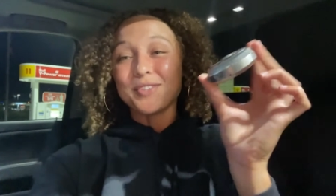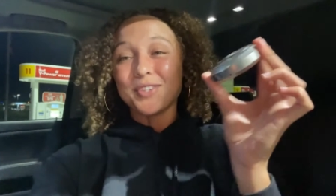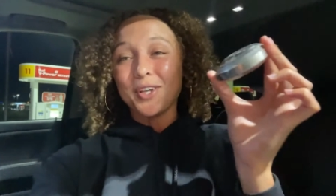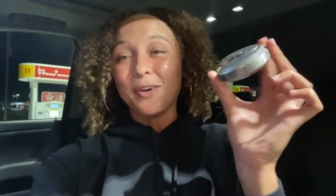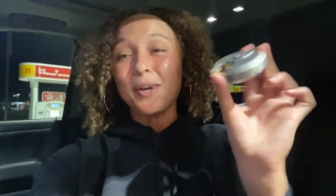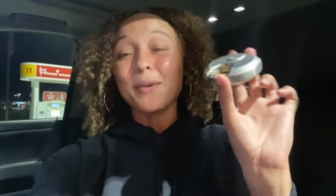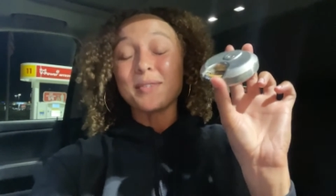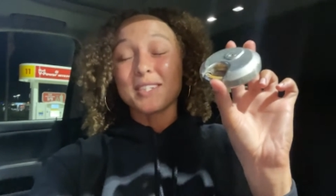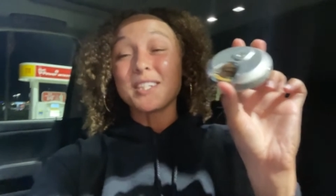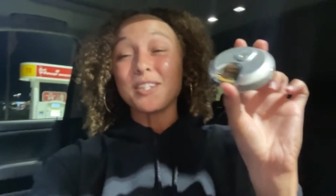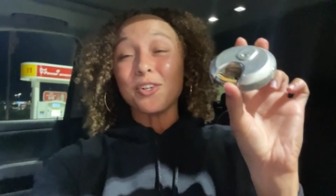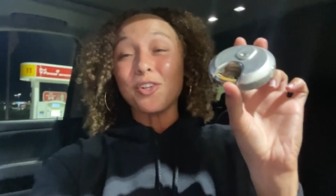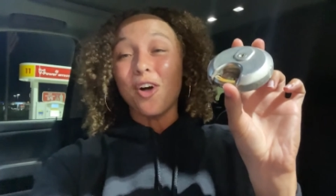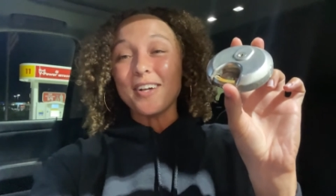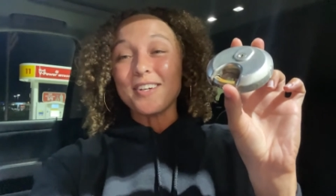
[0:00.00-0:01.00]
So it was
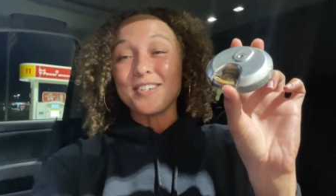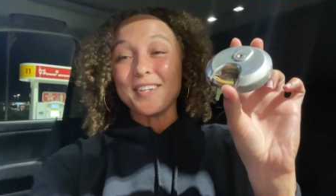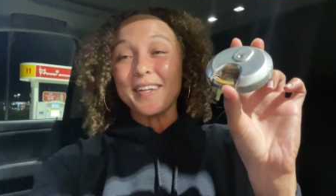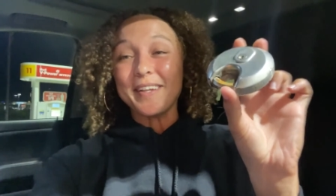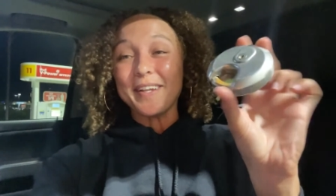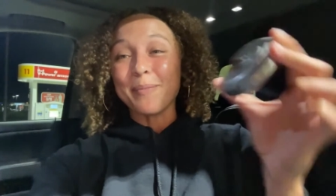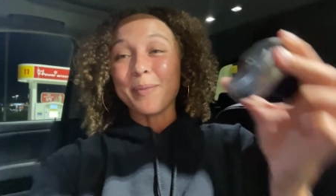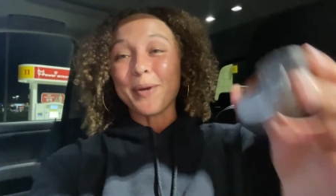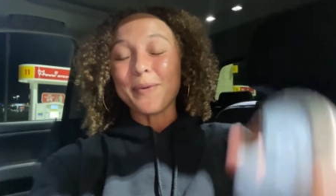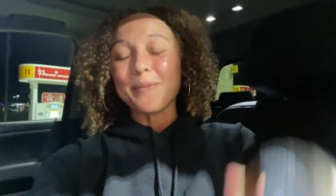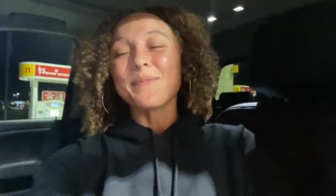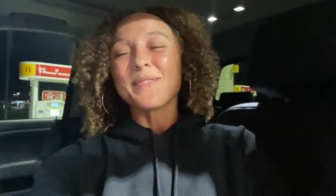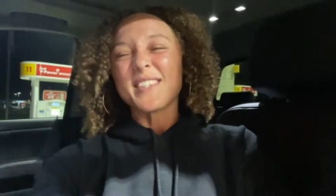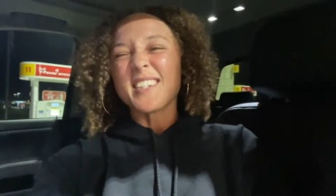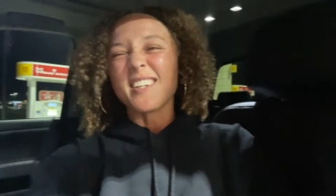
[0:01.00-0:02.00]
still lodged in there, bro.
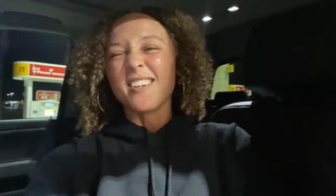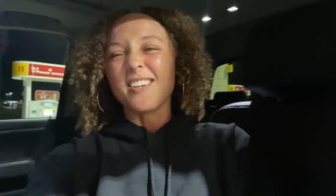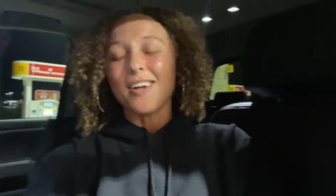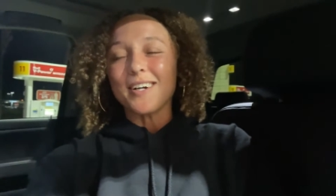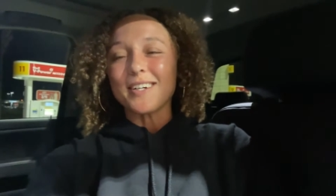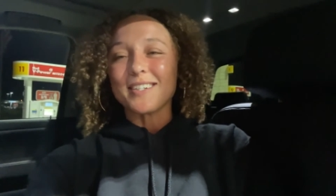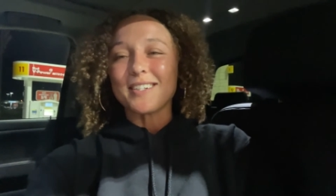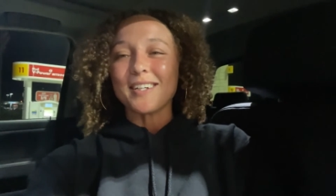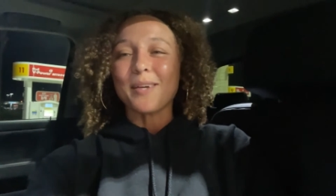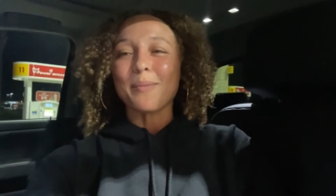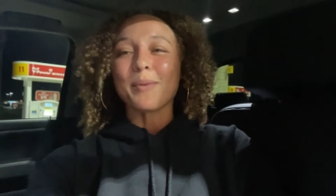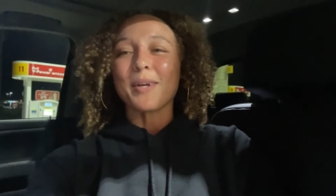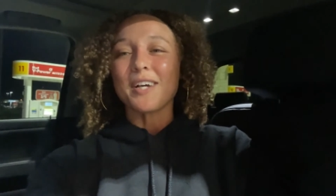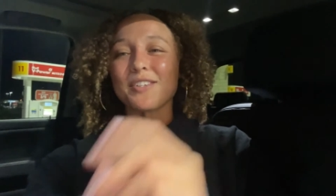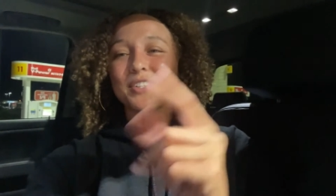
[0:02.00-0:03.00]
Still lodged in there,
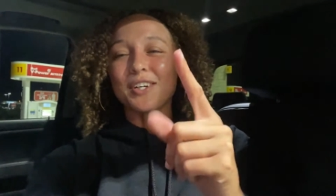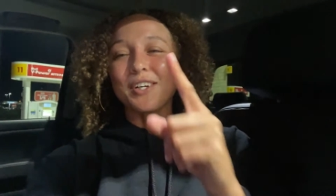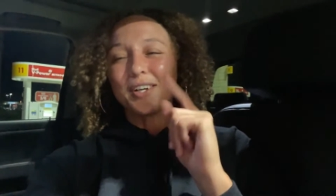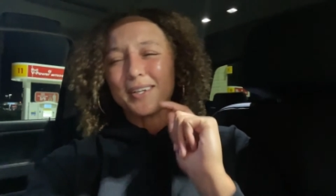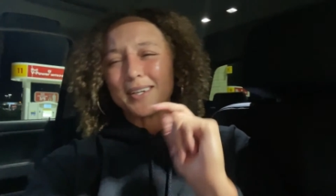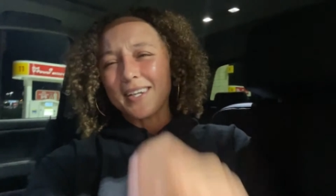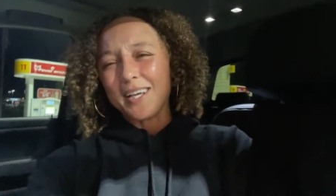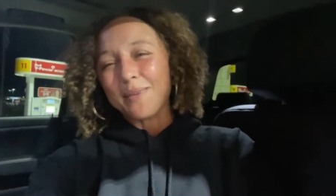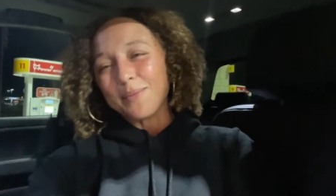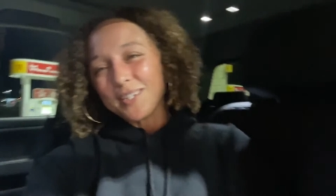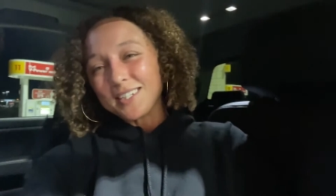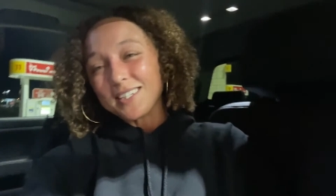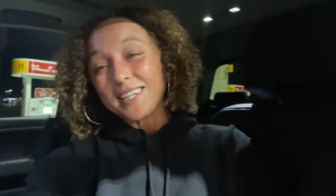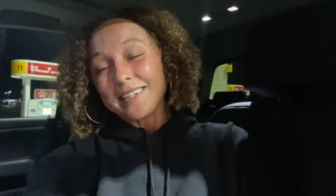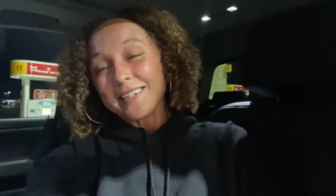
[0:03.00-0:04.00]
but I'll show you all the damage that